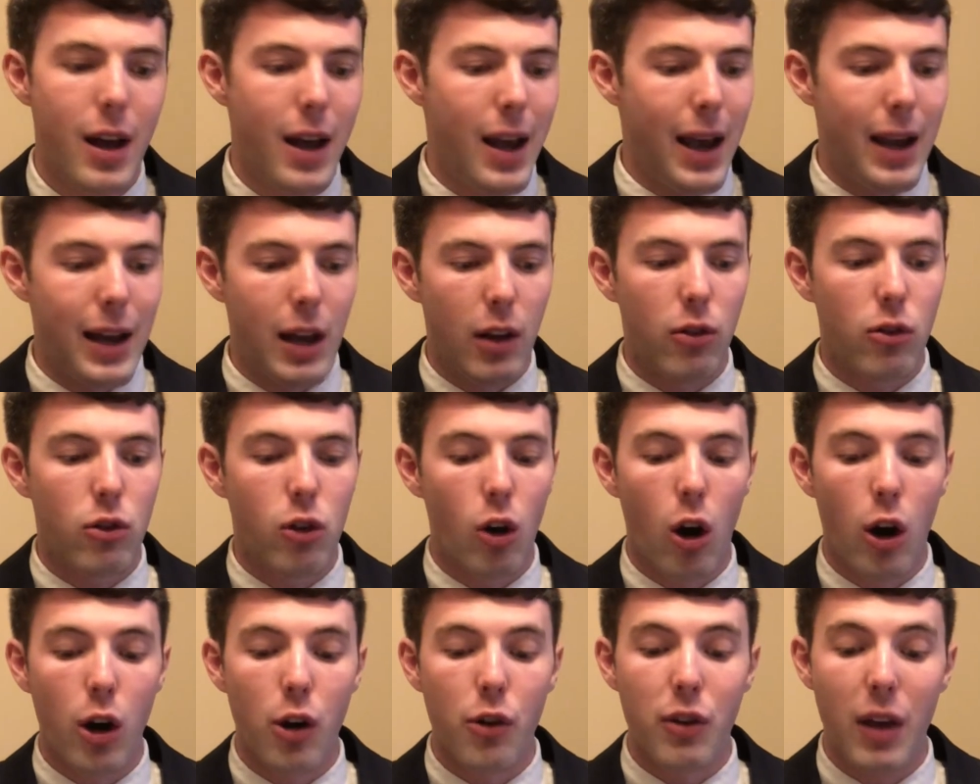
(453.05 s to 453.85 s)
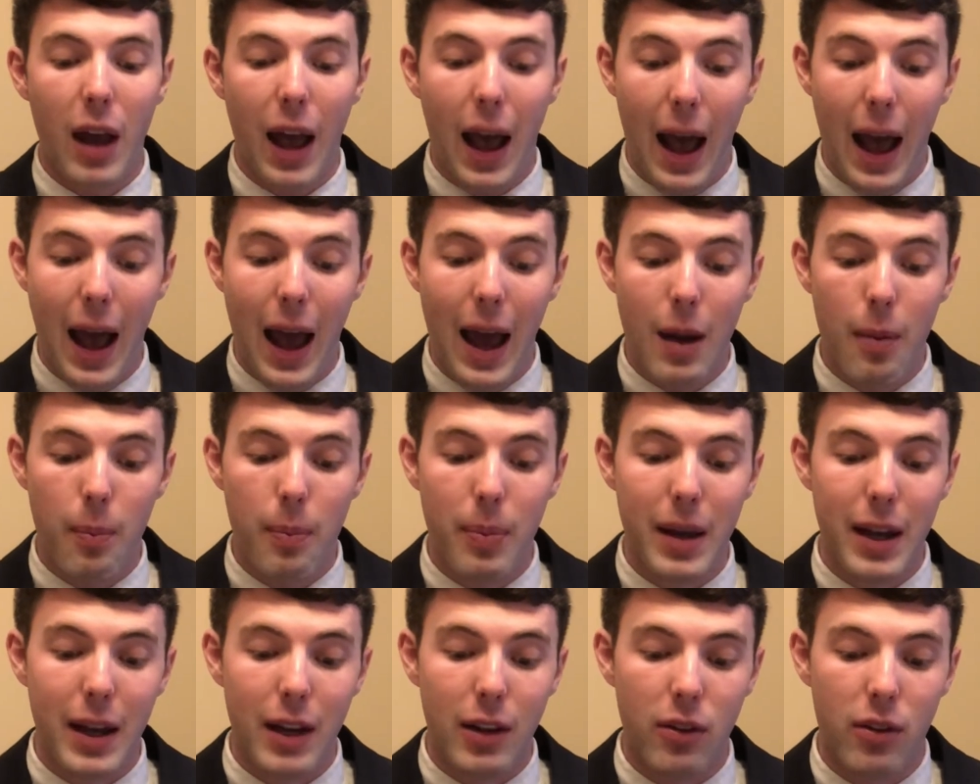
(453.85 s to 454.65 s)
And it starts at
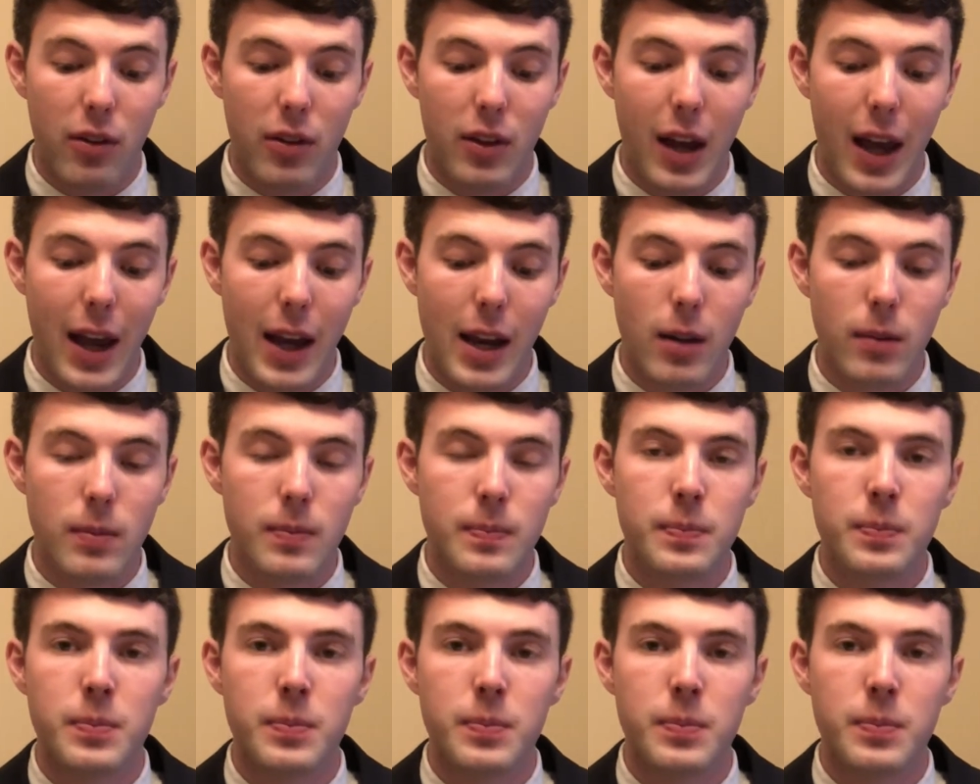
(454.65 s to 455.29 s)
Penn State.